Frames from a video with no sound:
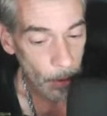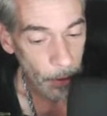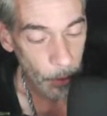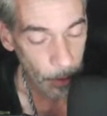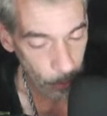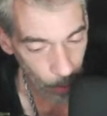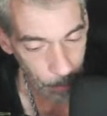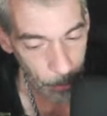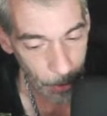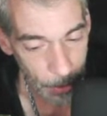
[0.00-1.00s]
you're in the right
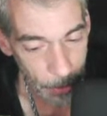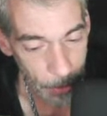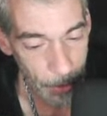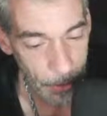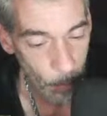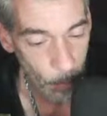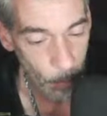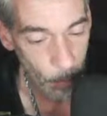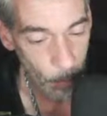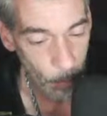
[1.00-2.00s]
place, because that's what we're
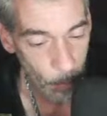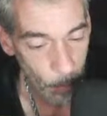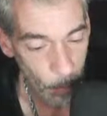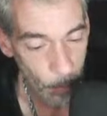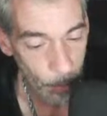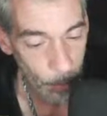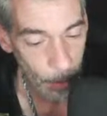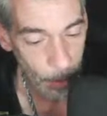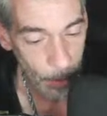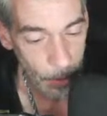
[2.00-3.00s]
going to talk about,
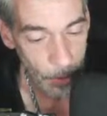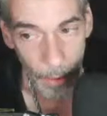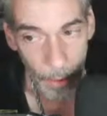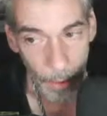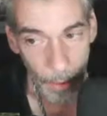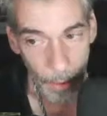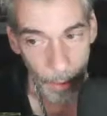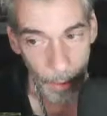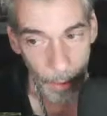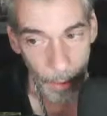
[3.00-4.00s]
and we're going
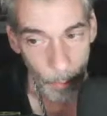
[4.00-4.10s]
to